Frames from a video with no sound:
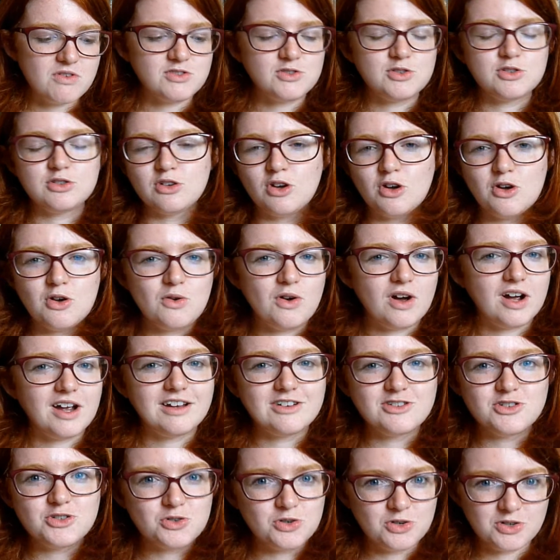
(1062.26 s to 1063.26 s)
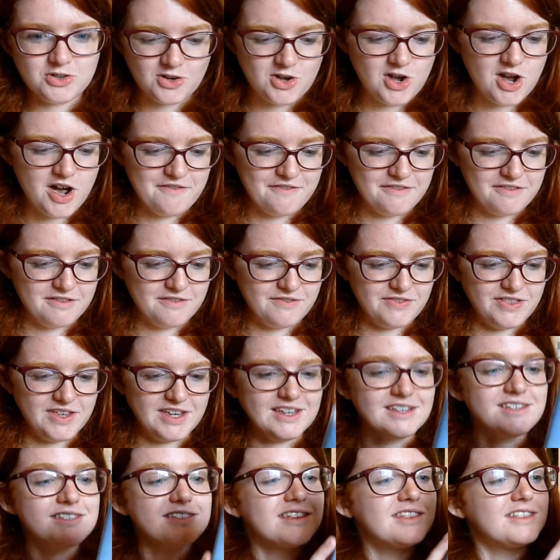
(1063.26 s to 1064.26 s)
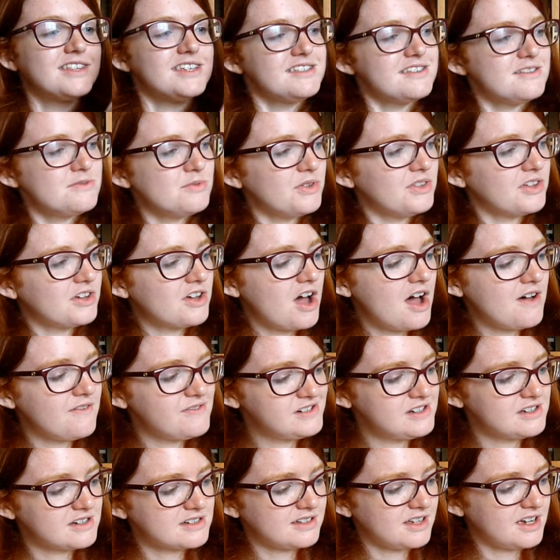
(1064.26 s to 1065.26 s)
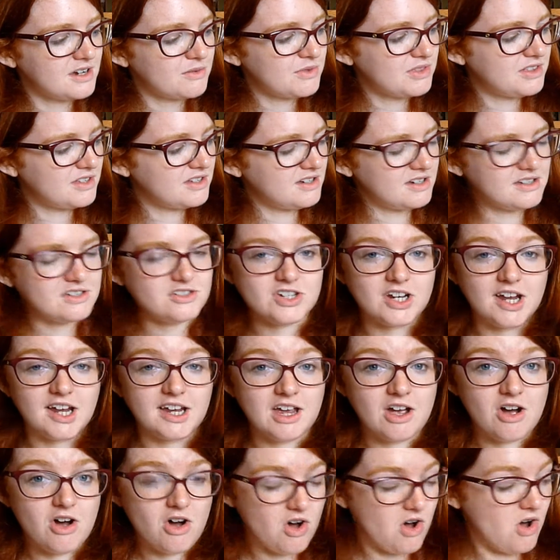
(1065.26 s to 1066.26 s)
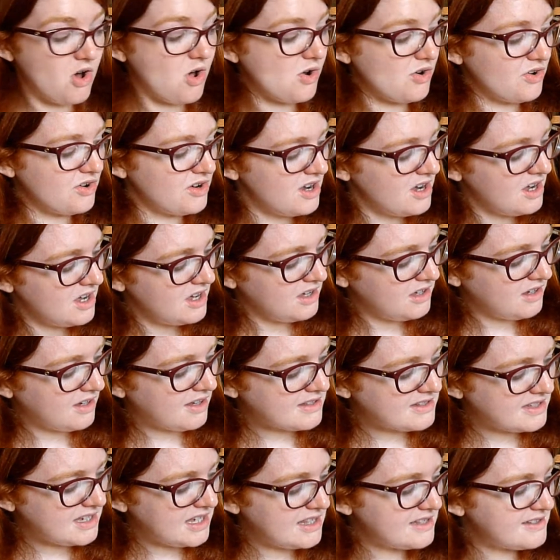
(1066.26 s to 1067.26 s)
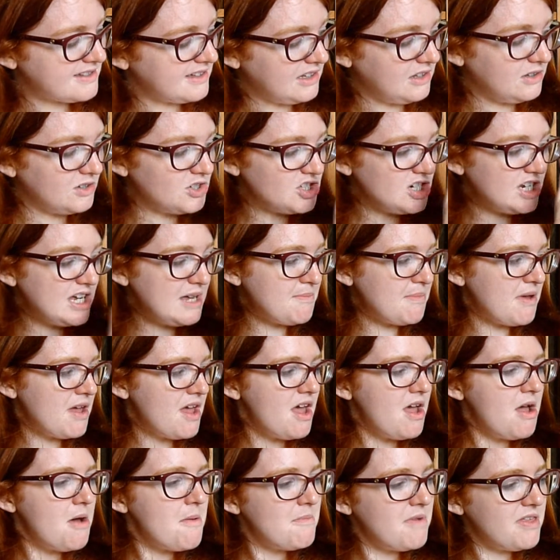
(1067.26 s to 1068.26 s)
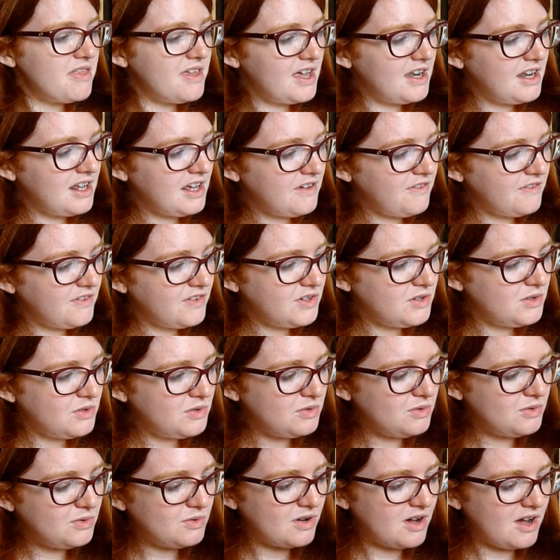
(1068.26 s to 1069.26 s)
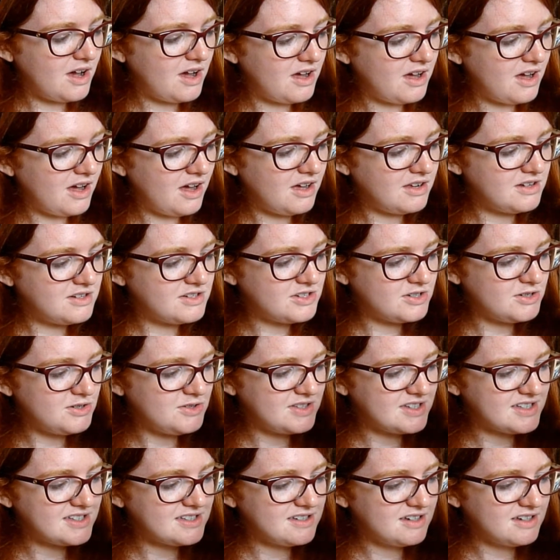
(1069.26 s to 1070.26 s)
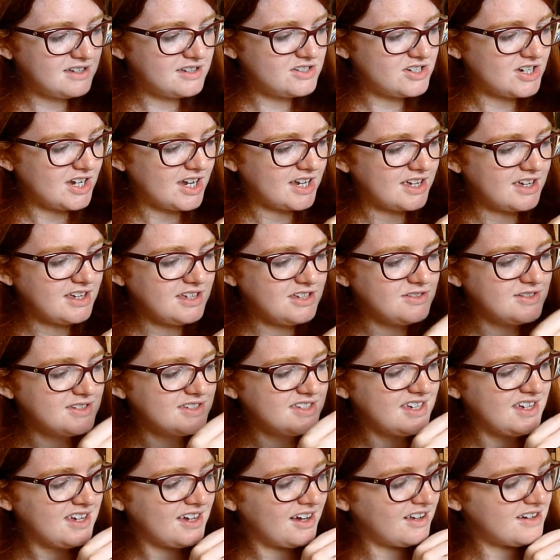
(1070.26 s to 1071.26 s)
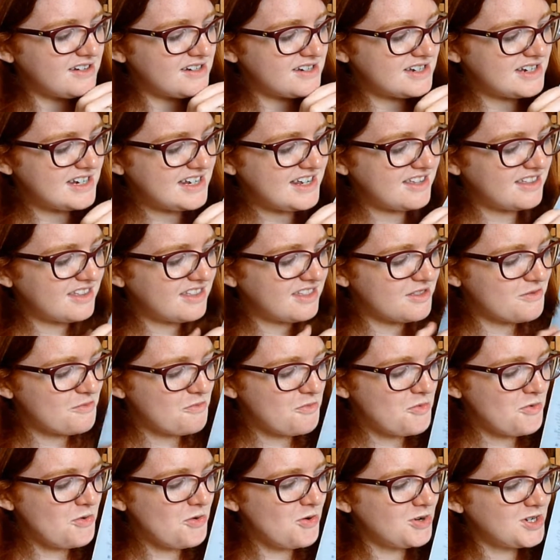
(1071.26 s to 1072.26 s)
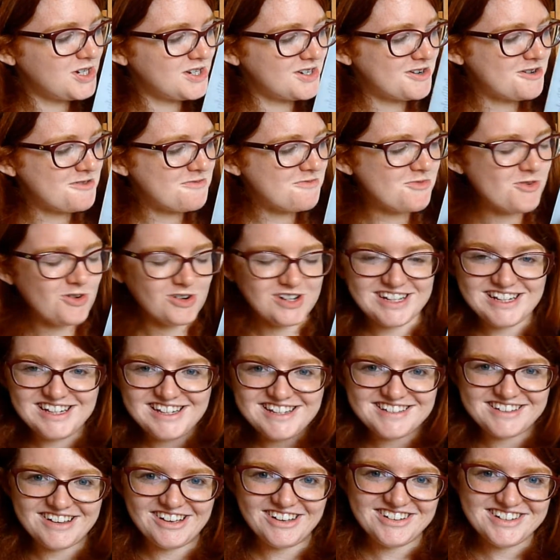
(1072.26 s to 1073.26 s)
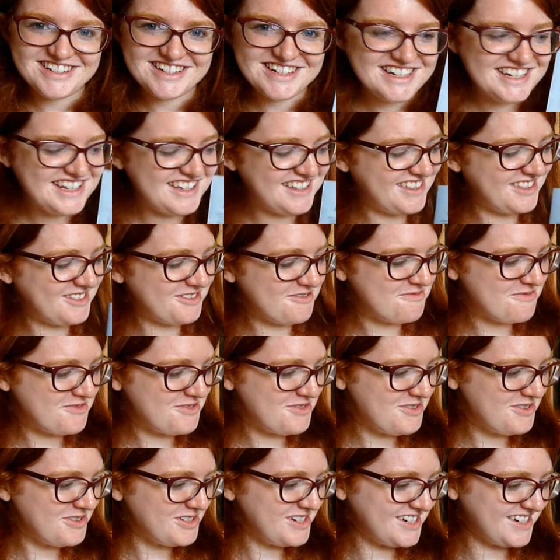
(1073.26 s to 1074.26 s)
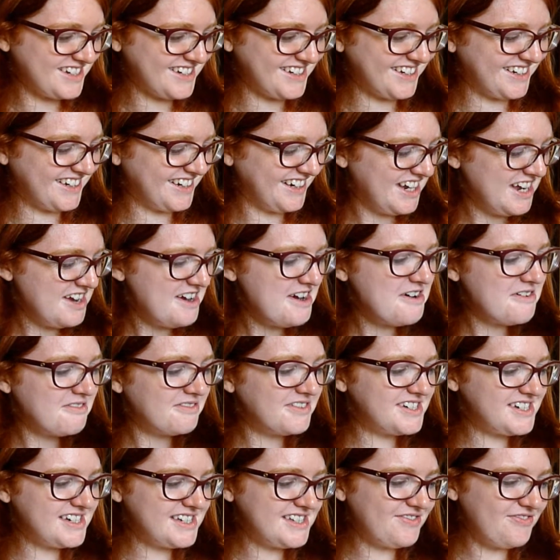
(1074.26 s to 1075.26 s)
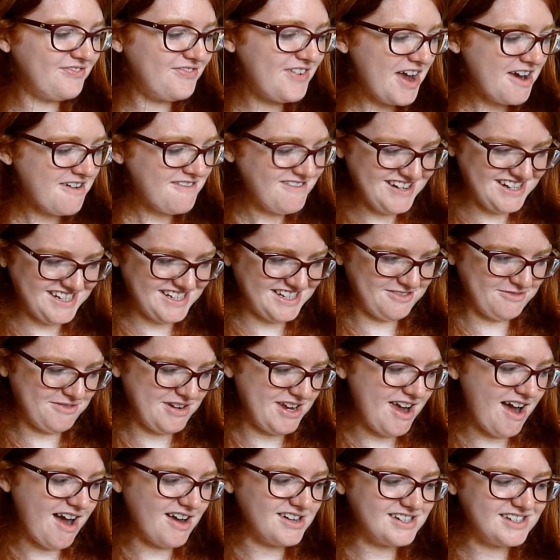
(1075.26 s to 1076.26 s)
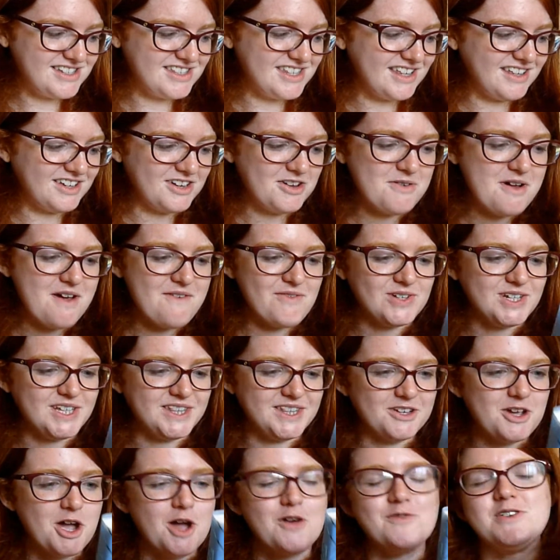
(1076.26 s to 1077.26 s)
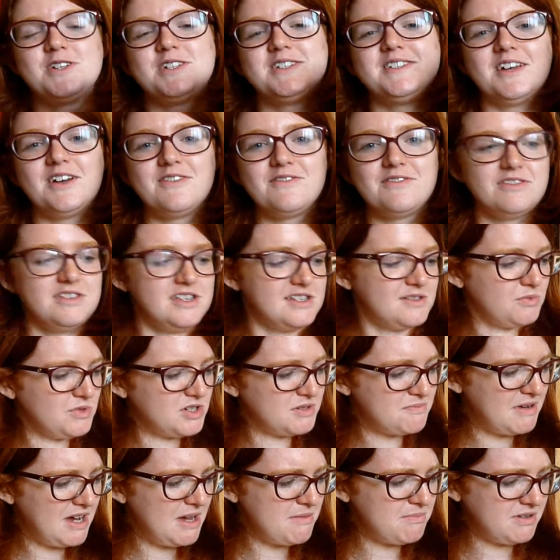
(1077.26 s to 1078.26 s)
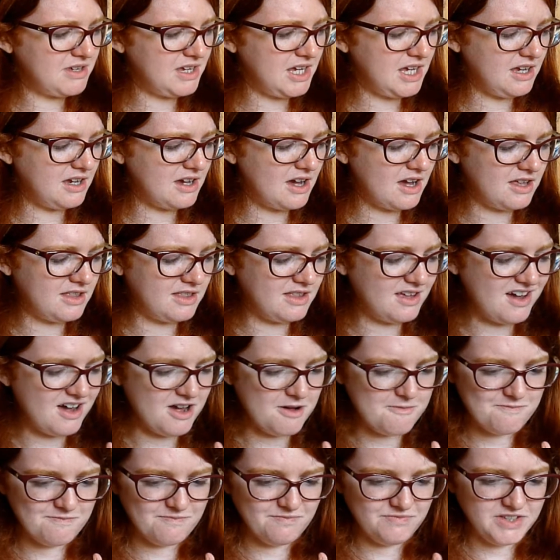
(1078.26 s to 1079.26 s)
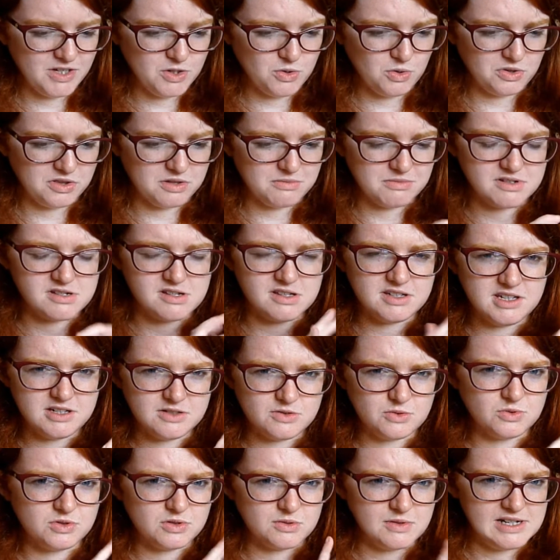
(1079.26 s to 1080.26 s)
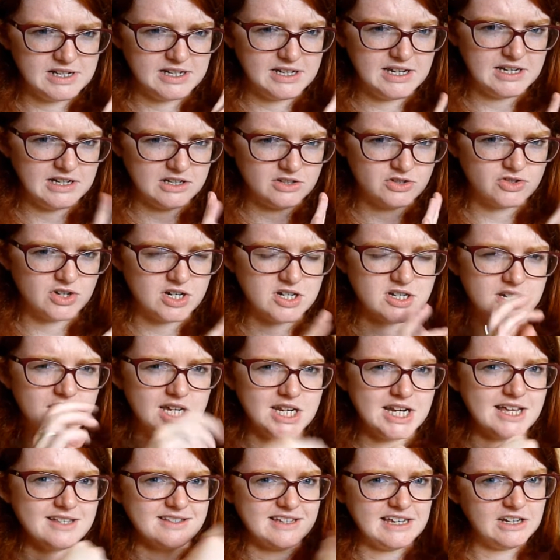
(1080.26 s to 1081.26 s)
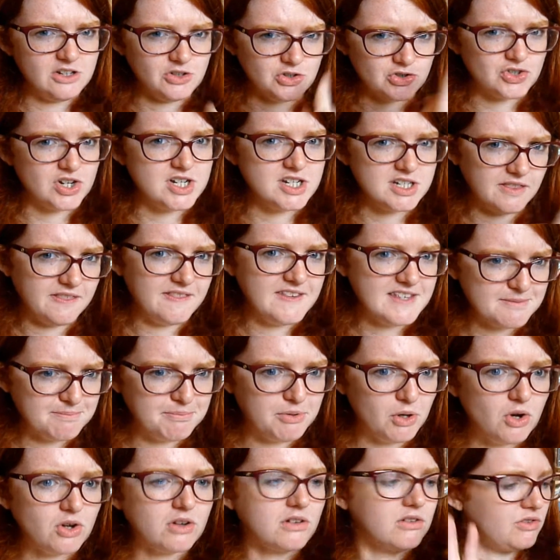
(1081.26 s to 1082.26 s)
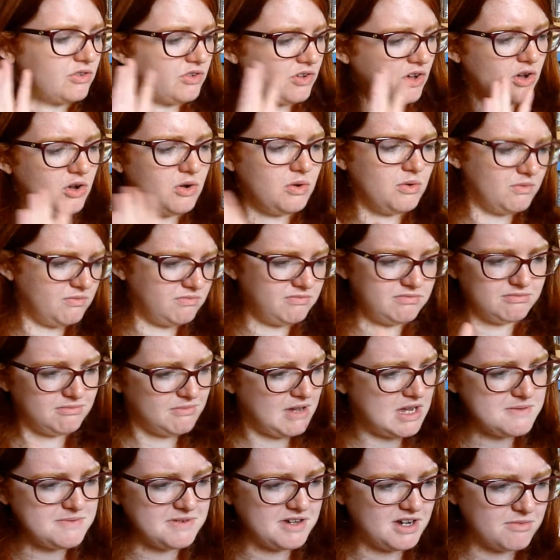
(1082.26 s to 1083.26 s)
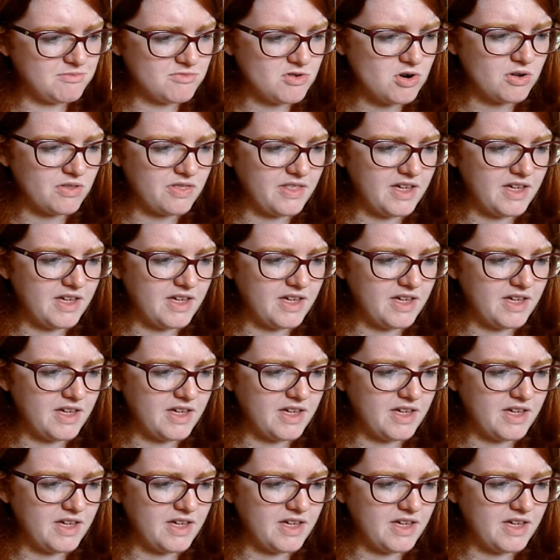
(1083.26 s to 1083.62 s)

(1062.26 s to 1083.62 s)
so, I adore the cover of this. This is what the cover looks like with the dust jacket on. You can see the little ship, but then if you undo this dust jacket you see underneath the water. What is underneath the water? Which is very sweet. I just think whoever did the cover design for this, which might be um, the author because he is also an illustrator and has illustrated this book, so maybe I'm wrong